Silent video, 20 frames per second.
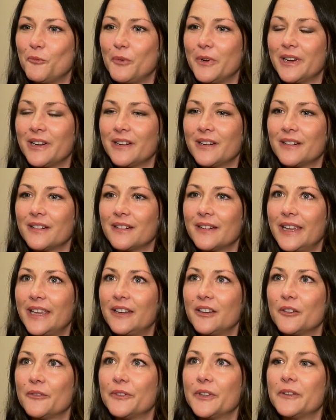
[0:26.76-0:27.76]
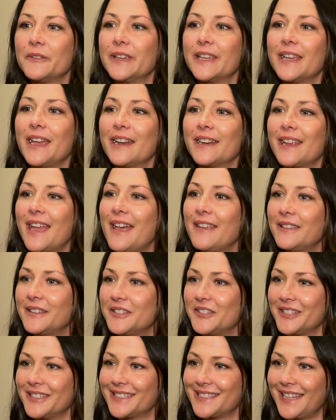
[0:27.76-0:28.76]
we're interviewing
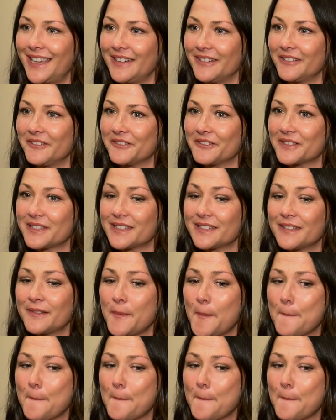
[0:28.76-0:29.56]
oncology centers.